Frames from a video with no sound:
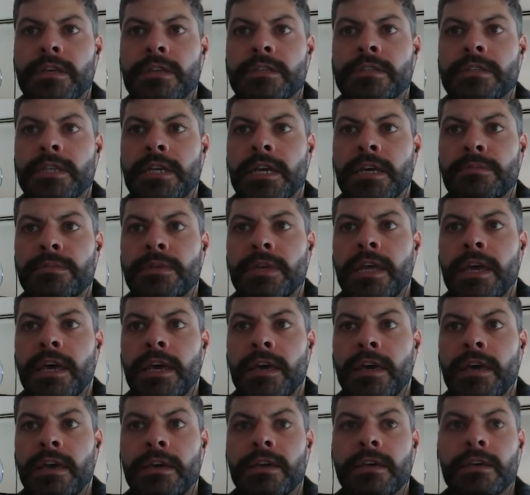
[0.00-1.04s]
a statement
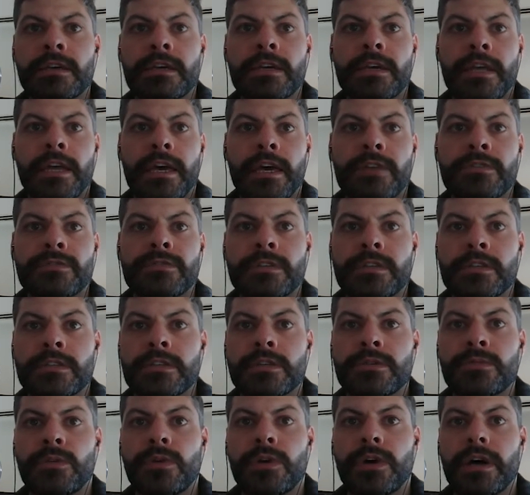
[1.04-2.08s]
A can have
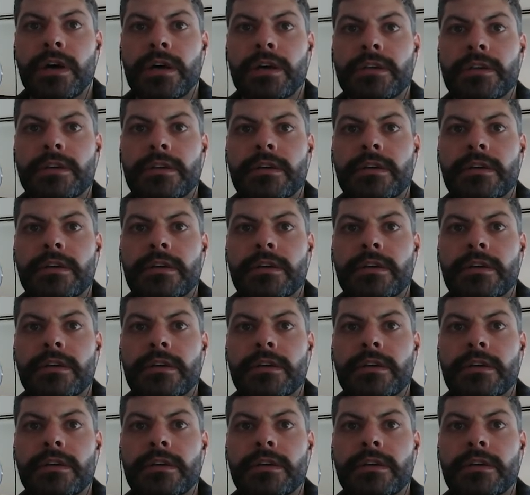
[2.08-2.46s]
system-wide.